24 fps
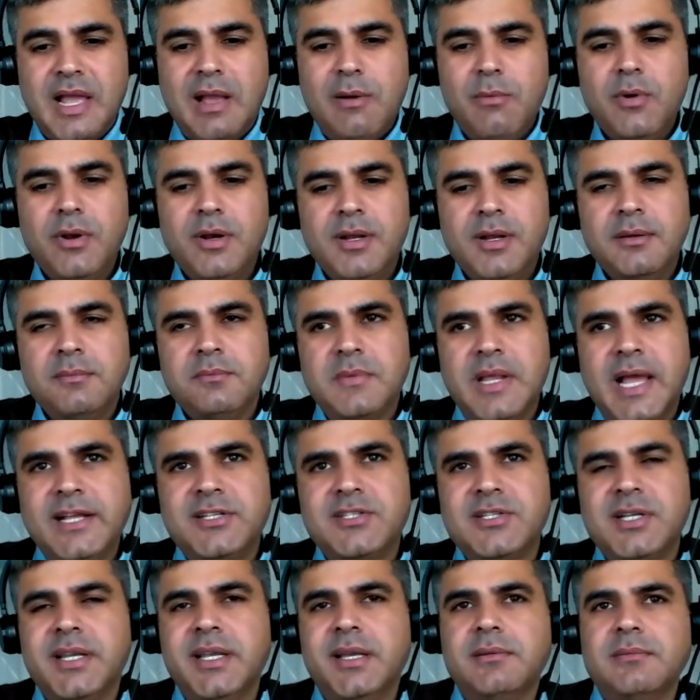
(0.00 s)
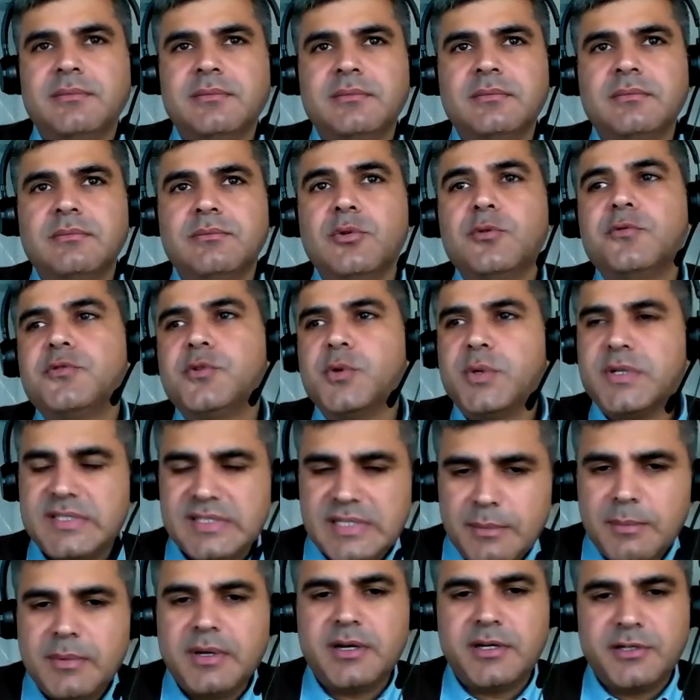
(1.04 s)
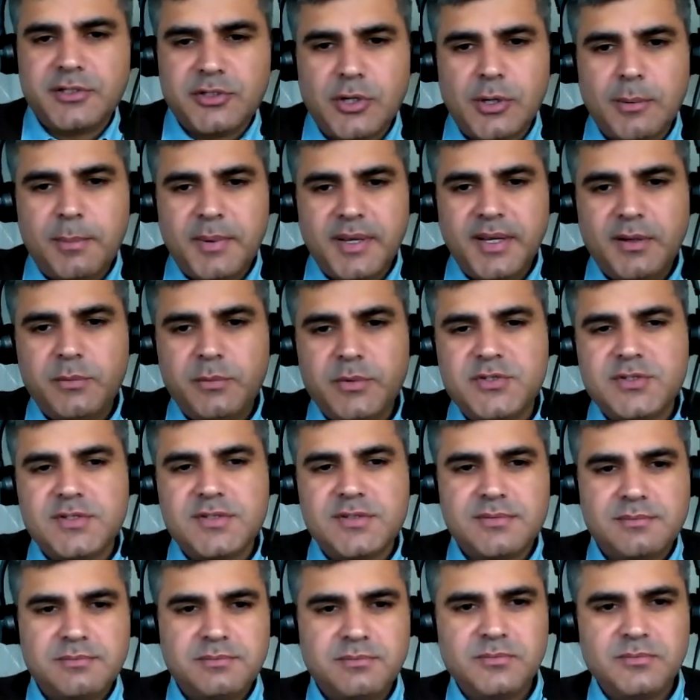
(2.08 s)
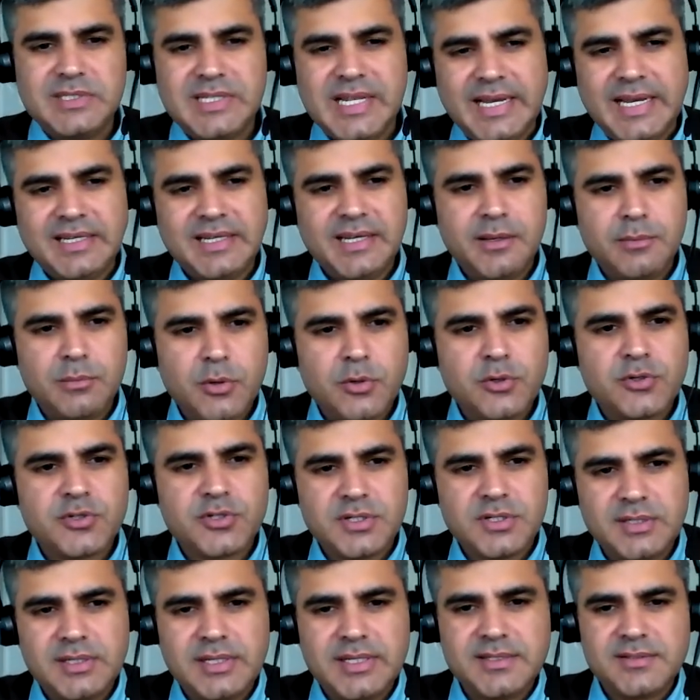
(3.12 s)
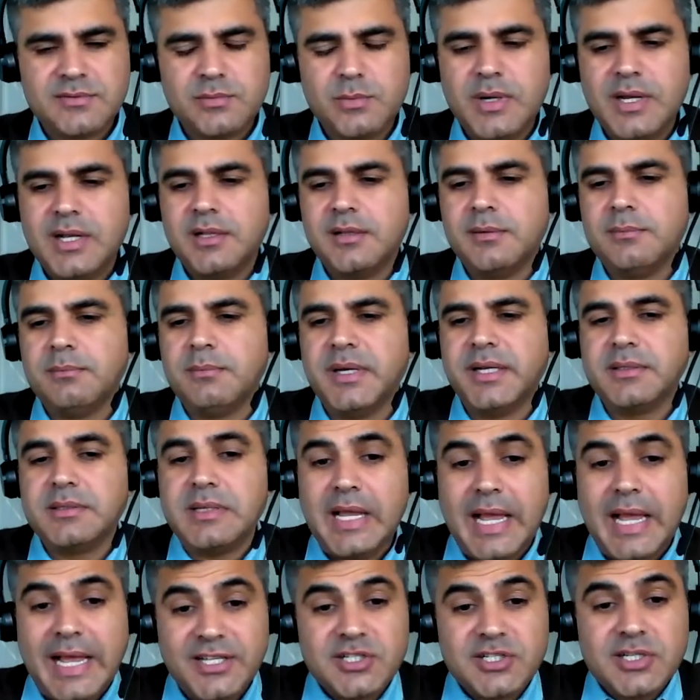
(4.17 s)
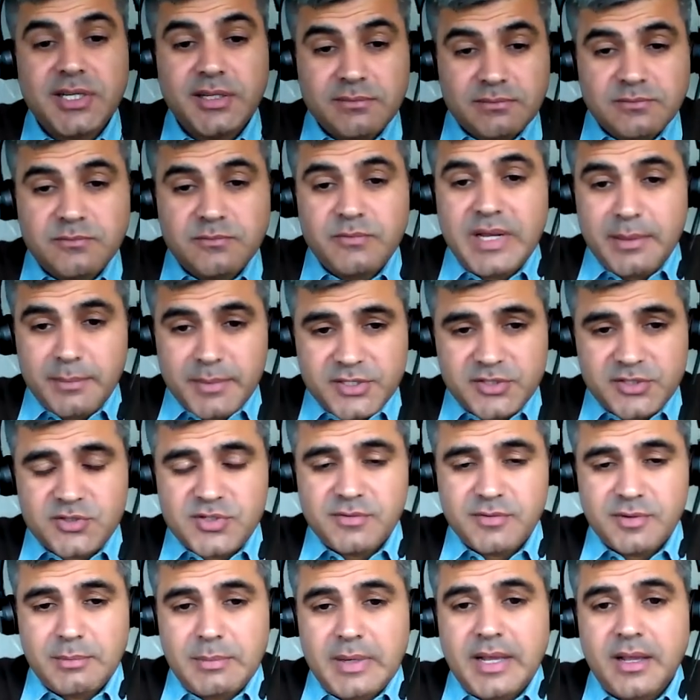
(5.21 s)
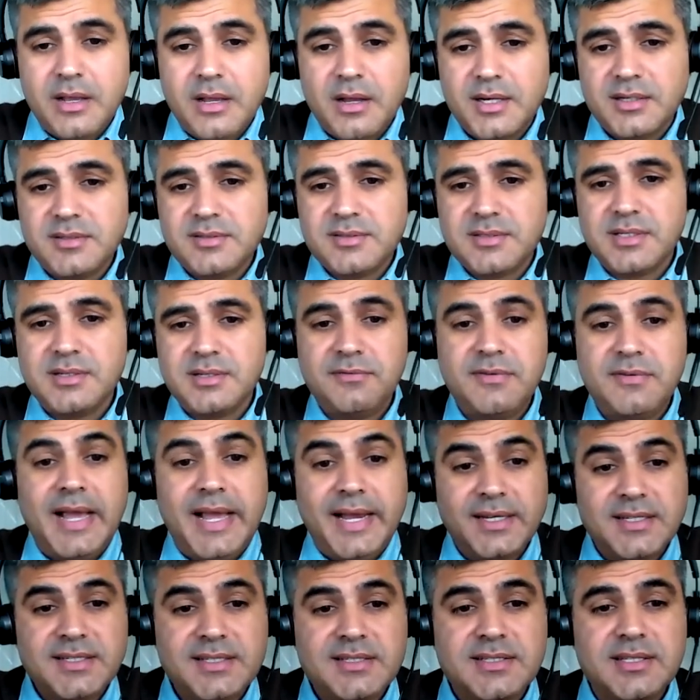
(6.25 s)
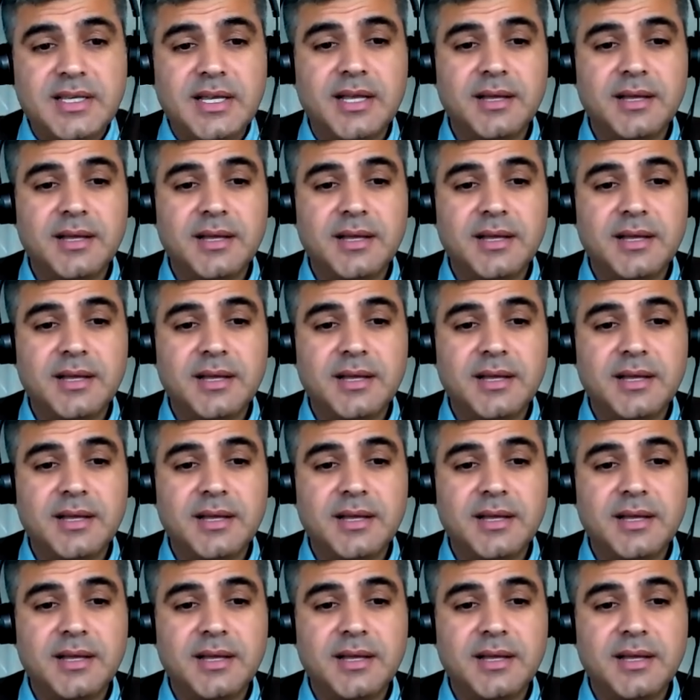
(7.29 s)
I want to actually move to a similar topic, which is slightly emotional as well, but actually very much driven by hard facts.